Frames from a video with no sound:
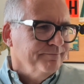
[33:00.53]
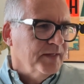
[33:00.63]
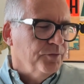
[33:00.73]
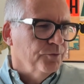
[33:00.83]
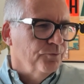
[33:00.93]

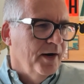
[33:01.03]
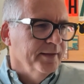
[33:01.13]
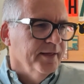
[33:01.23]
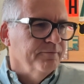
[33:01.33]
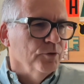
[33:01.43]
the right
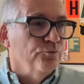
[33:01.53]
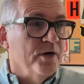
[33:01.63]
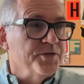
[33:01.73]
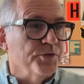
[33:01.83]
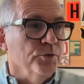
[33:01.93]
level of
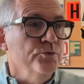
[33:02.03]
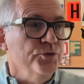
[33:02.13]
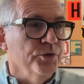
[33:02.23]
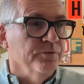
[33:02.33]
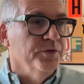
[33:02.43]

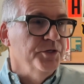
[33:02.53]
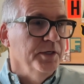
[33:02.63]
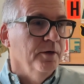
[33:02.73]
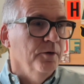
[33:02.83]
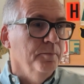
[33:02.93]
resolution of the
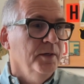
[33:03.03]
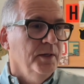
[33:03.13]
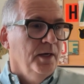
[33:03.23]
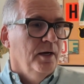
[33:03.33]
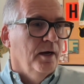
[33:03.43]
genome,
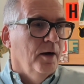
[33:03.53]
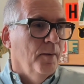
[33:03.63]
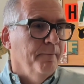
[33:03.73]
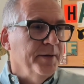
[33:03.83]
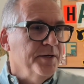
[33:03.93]

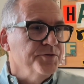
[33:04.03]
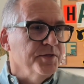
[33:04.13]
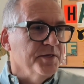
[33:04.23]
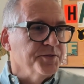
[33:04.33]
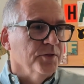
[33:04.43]
because
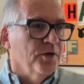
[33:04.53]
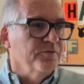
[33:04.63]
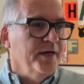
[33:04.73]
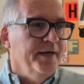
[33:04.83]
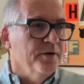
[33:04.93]
there's a lot of
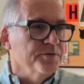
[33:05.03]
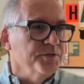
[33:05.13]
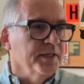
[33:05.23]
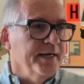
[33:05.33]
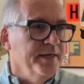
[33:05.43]
chaos in
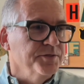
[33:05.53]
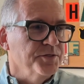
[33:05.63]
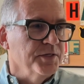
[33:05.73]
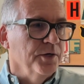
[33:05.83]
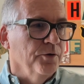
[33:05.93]
the cancer
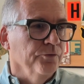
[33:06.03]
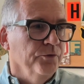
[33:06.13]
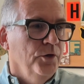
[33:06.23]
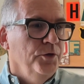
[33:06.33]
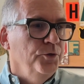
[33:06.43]
cells,
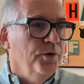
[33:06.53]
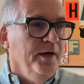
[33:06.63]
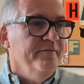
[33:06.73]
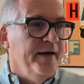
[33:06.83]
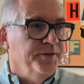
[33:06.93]
you kind
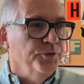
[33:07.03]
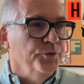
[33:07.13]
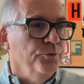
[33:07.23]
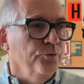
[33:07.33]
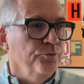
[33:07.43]
of had to
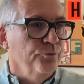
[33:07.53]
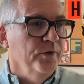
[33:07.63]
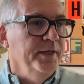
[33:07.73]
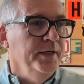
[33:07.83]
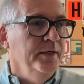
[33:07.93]
do
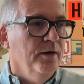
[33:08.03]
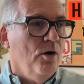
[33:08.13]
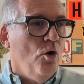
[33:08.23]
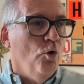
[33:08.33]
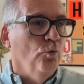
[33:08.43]
three
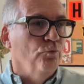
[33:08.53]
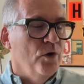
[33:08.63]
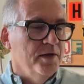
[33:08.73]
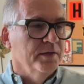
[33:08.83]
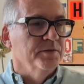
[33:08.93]
whole
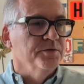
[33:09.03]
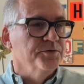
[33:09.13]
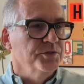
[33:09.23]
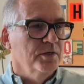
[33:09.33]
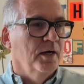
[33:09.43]

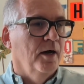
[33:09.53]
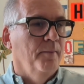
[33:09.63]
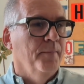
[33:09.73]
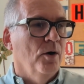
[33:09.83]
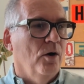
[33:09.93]
runs
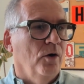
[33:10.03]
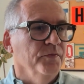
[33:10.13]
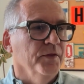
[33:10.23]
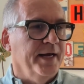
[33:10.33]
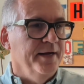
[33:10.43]
on
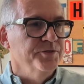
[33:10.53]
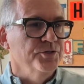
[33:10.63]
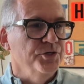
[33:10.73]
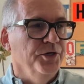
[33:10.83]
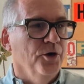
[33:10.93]
the cancer
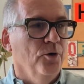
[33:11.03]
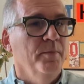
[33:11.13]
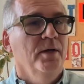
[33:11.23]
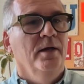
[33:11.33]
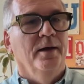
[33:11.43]
genome
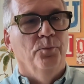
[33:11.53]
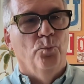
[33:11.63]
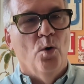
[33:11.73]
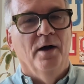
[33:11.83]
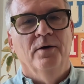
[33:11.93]
and
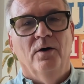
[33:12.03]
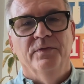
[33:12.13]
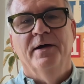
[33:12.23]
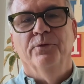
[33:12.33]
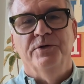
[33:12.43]
one on the
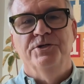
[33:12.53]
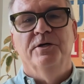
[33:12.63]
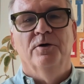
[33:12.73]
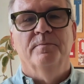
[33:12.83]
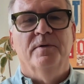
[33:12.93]
healthy
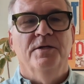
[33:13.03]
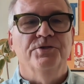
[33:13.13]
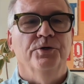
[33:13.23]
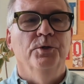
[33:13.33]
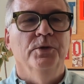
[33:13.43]
genome. And so
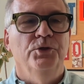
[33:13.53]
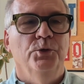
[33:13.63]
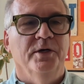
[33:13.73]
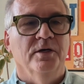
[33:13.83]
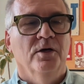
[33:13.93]
you were
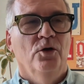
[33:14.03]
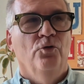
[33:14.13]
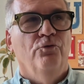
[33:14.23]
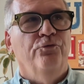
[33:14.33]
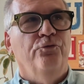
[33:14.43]
doing
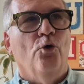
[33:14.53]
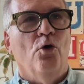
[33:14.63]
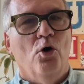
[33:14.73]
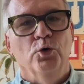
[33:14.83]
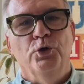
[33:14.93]
four
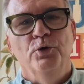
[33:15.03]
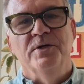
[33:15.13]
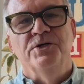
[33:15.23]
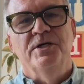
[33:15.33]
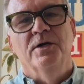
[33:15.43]
whole
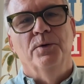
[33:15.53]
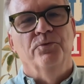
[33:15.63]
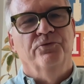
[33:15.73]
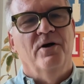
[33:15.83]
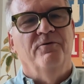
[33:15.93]
human genomes
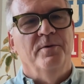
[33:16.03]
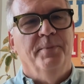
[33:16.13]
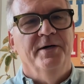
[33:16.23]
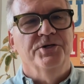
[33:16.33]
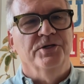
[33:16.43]
for every
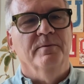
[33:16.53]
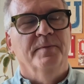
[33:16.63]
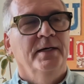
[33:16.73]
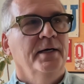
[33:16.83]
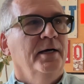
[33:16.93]
patient.
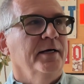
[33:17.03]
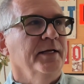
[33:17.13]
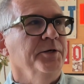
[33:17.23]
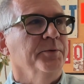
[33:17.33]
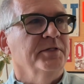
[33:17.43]
And then
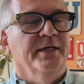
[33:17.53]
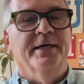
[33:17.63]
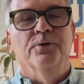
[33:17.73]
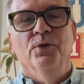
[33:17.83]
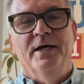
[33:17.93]
you were taking
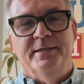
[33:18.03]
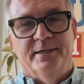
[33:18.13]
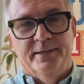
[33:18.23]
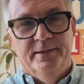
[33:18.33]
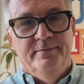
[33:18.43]
all that
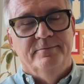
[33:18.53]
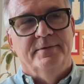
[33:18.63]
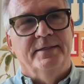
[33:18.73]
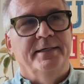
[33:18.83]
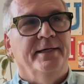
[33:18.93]
data.
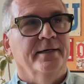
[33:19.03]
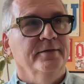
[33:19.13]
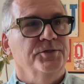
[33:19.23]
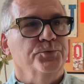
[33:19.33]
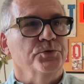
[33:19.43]
And again,
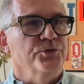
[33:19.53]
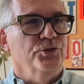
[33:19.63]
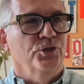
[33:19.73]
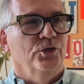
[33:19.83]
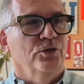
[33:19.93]
this was
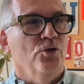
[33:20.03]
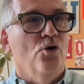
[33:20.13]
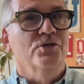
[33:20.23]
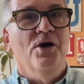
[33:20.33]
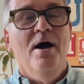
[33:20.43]
a long
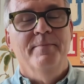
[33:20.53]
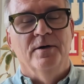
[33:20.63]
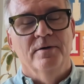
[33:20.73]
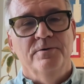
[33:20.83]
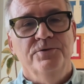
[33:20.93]
time
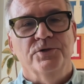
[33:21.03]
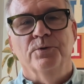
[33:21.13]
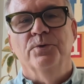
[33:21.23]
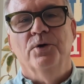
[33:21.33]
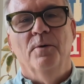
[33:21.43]
ago,
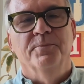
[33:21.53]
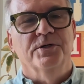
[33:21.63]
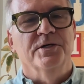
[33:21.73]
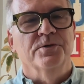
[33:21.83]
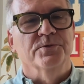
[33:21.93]
so
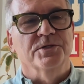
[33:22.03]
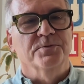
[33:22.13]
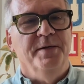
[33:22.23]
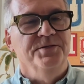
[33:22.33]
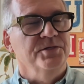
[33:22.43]
computation was
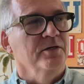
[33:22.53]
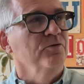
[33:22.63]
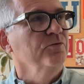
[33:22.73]
expensive.